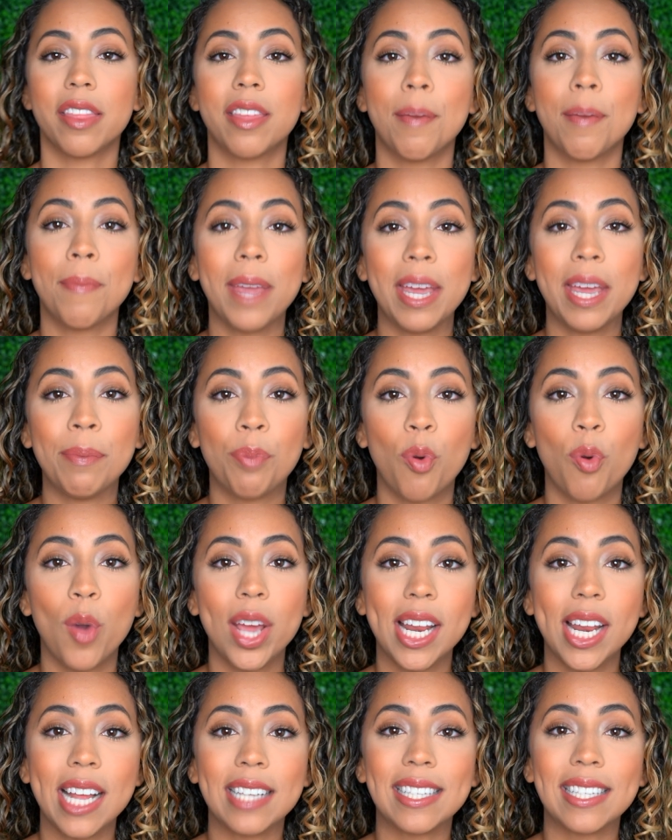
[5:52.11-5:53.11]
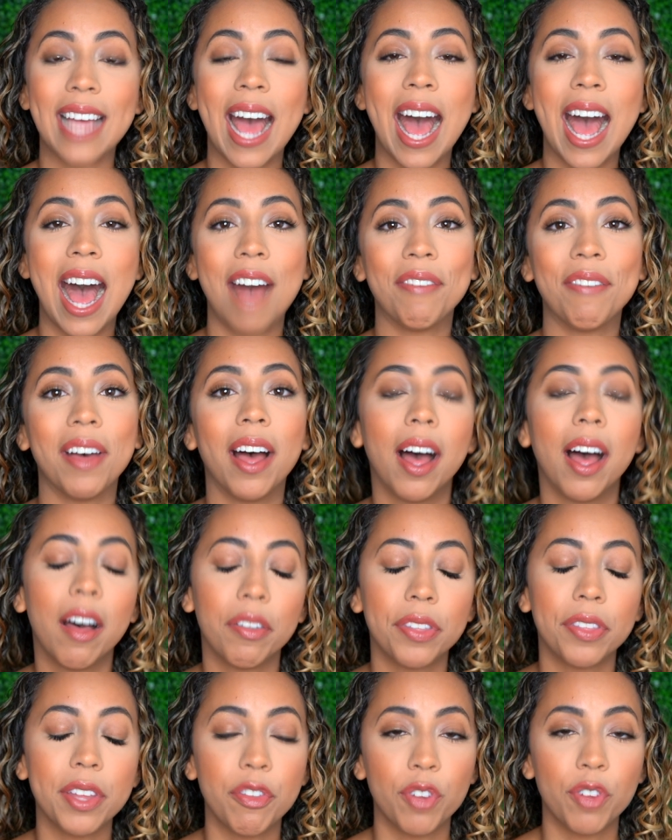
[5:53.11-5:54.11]
The main point is to have a
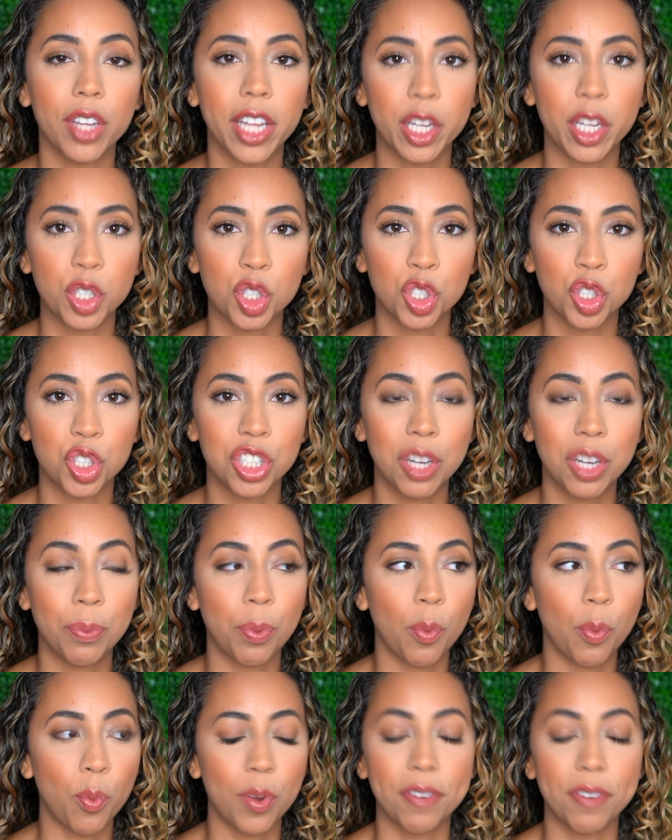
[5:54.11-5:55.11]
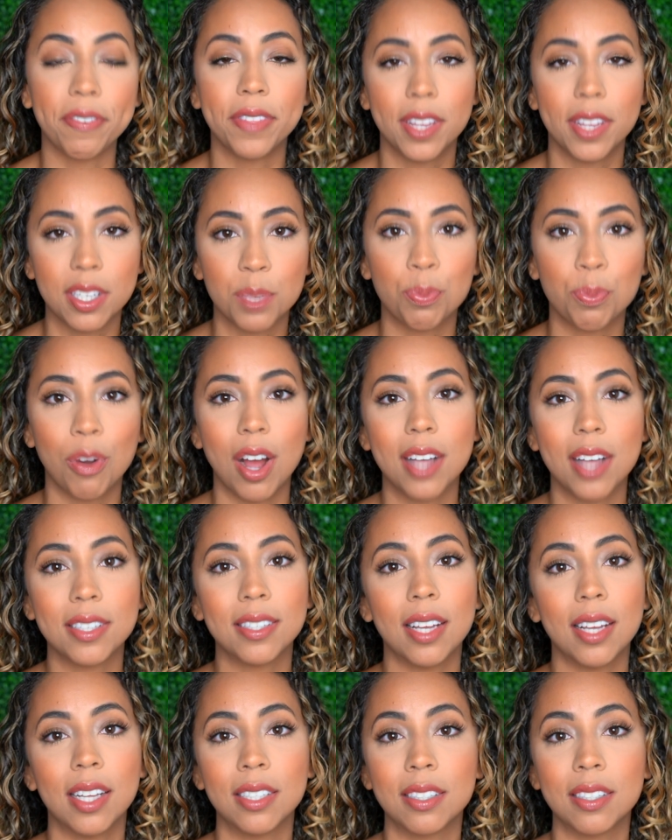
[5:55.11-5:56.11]
healthy relationship with this
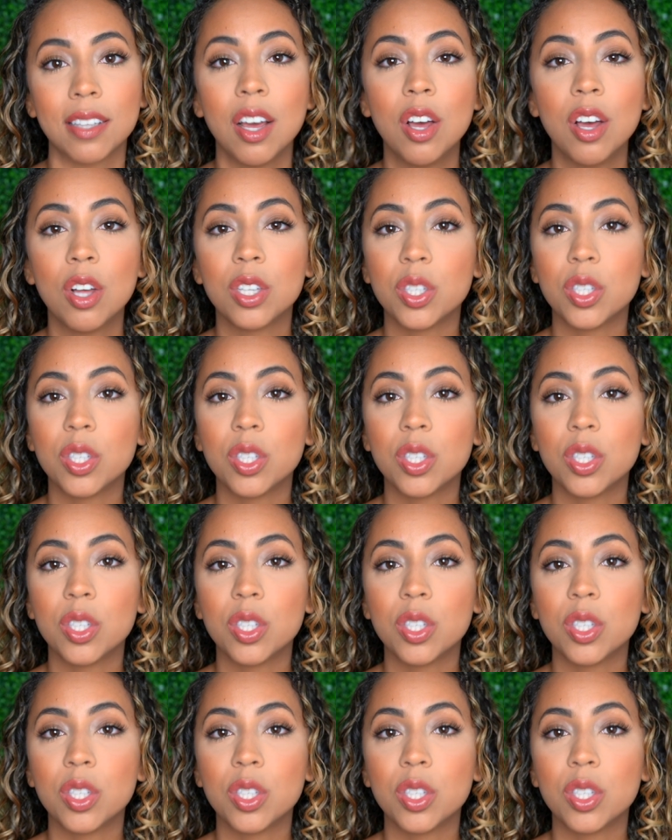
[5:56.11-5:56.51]
process.